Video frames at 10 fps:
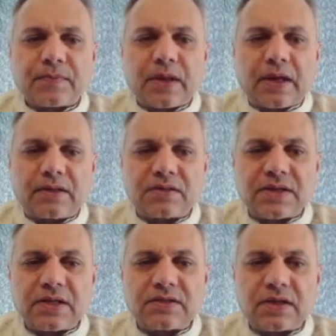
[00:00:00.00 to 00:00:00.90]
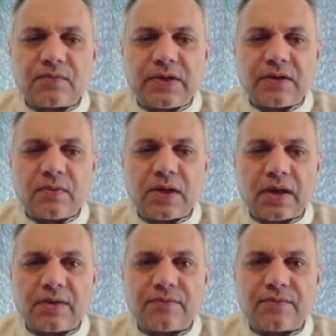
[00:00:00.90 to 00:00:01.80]
And the cells that we do
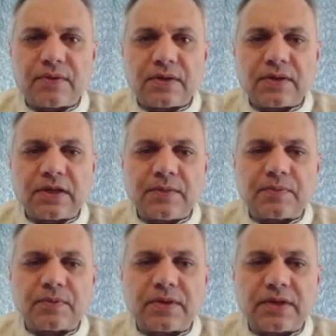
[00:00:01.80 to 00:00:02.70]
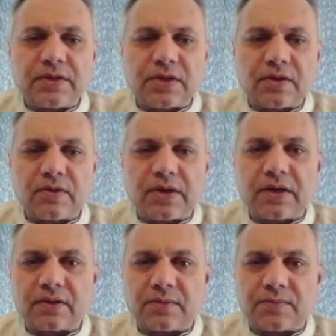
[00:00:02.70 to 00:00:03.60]
have keep
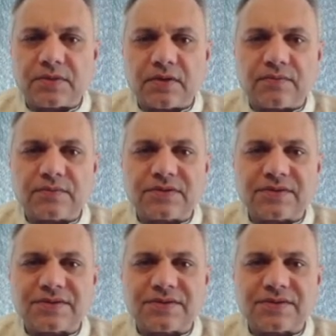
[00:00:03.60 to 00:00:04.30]
regenerating themselves.